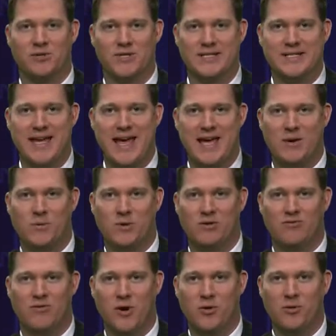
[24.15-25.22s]
Today,
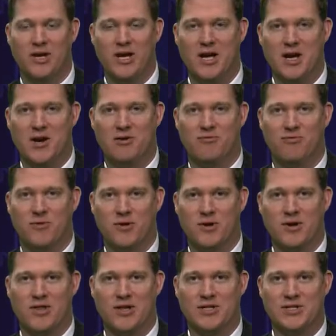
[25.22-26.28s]
we'll vote
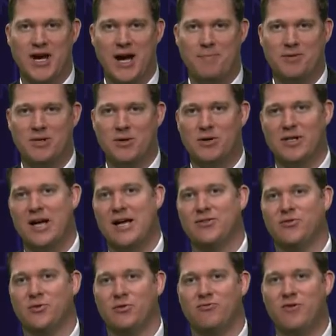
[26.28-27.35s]
for the top local high
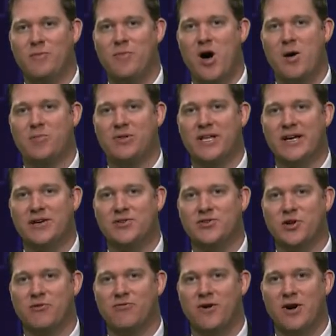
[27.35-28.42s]
school football players
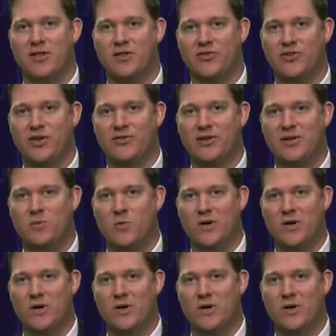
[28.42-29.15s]
so far in the season.